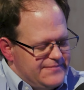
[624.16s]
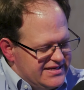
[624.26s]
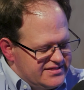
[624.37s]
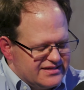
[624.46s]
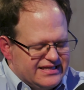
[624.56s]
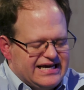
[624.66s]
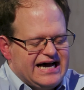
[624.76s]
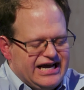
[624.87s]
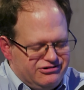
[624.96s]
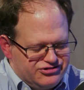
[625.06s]
what? Basically
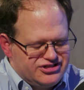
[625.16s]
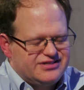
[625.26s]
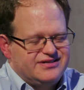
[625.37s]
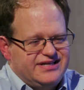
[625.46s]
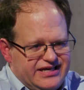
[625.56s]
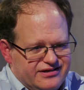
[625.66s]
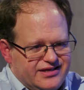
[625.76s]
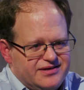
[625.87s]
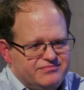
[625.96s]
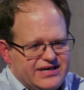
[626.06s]
hydrogen and
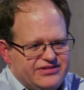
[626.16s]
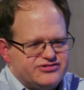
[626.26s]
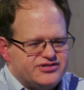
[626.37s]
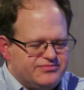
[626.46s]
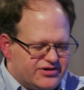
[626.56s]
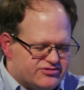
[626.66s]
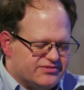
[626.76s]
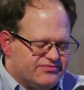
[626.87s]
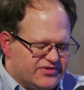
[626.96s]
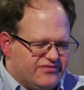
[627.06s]
helium. And okay. there's
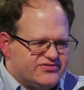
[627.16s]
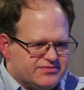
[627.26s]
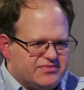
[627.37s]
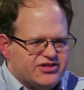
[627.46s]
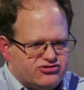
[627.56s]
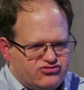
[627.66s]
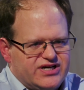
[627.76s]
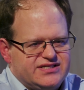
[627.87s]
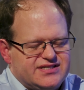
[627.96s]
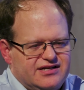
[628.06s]
some other
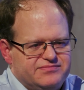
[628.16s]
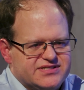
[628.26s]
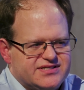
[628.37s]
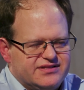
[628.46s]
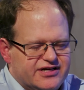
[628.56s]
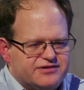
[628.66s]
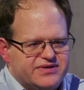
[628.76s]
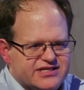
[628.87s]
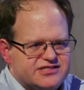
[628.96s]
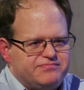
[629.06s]
trace elements in there,
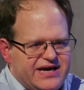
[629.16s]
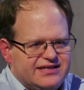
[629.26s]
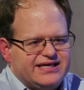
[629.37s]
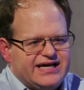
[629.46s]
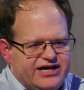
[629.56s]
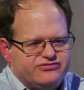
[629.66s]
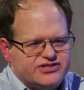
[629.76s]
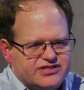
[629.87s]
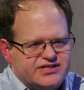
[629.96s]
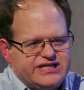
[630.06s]
but it's mainly
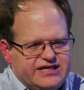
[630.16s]
hydrogen and